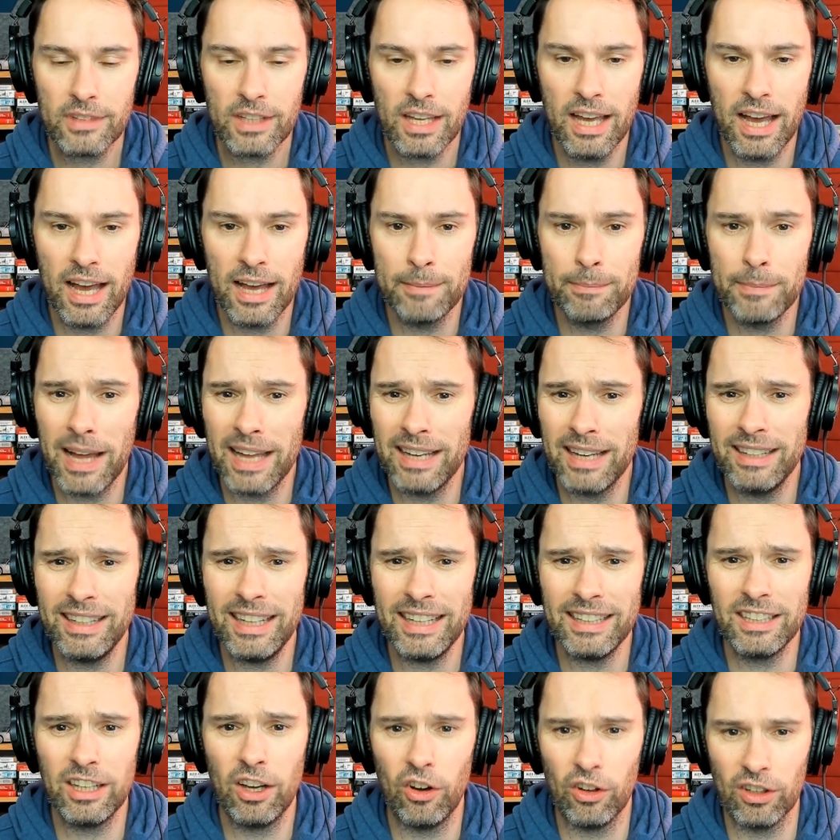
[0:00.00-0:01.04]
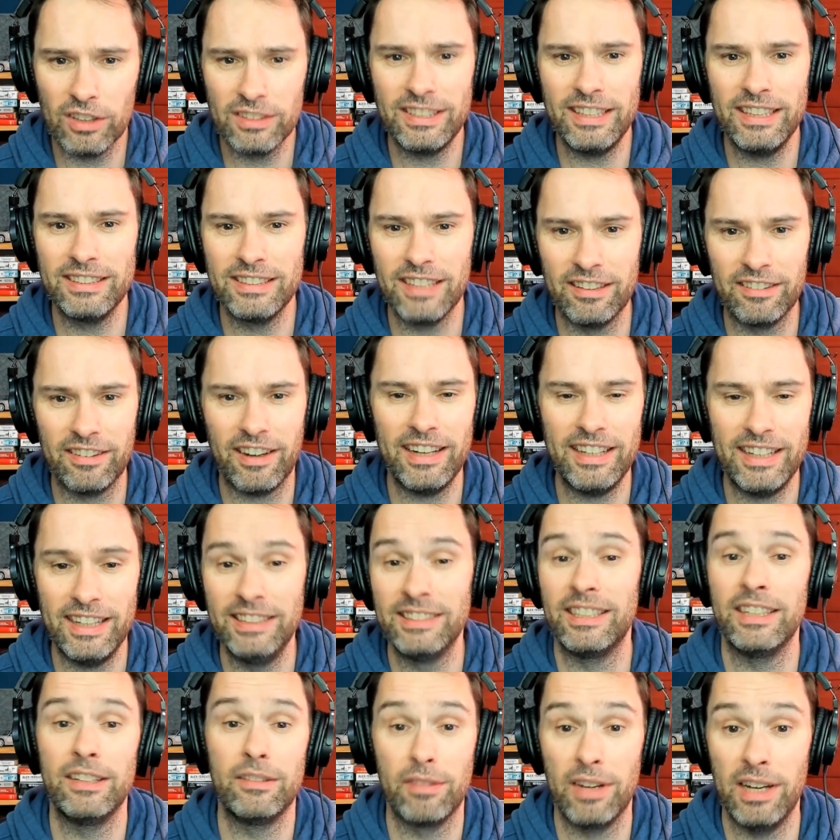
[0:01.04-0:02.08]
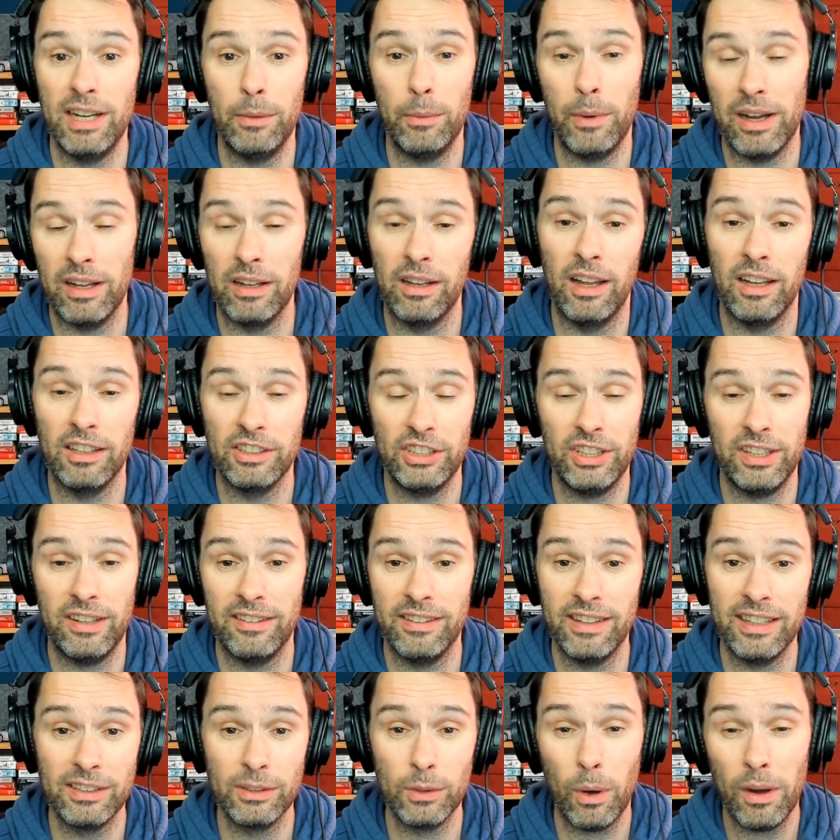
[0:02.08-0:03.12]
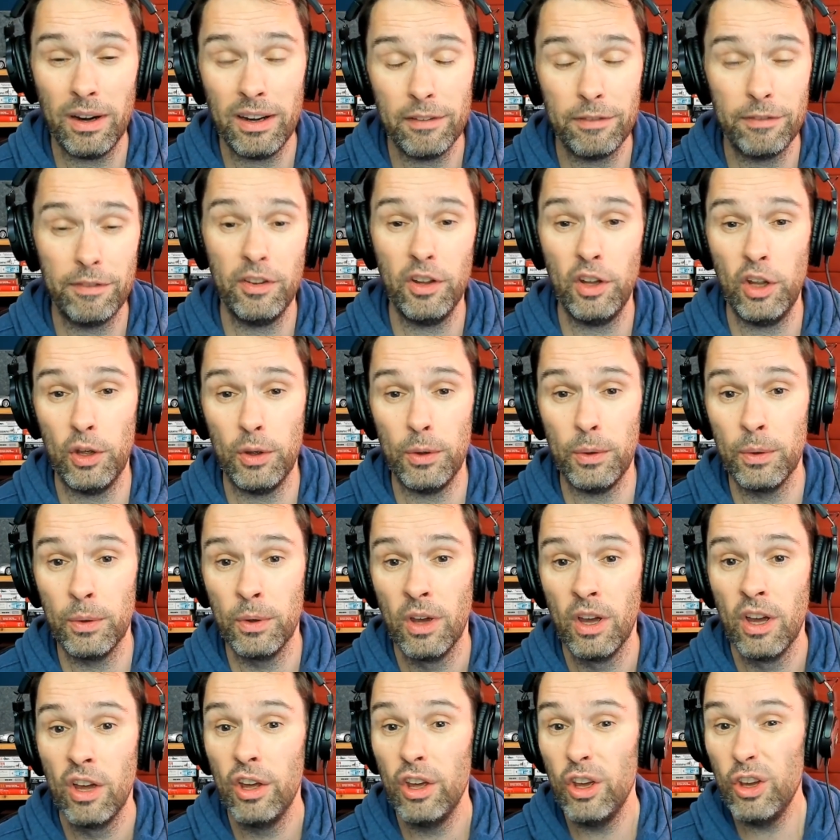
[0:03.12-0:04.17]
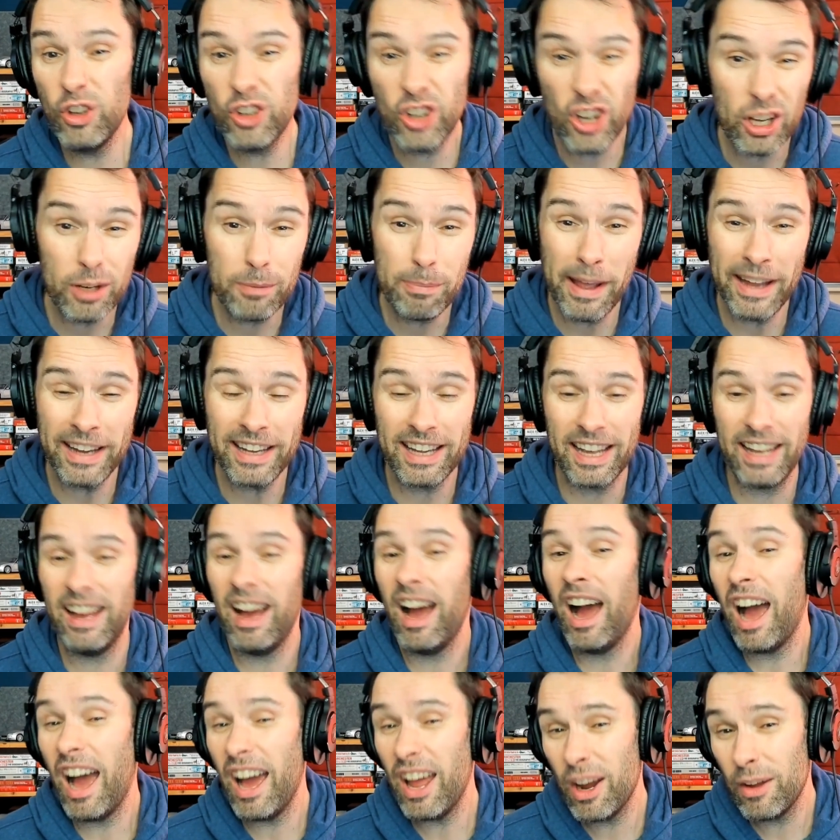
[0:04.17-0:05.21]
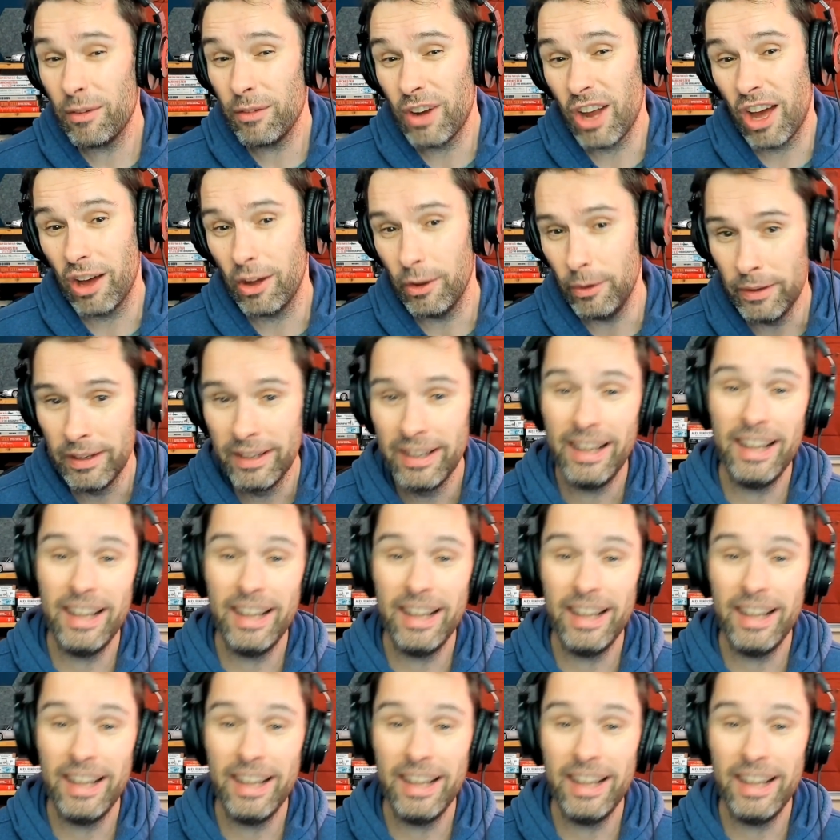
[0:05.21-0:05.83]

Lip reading: And Nick Coxey's under-18s did really well last year, and there's quite a few who could make it. I don't know.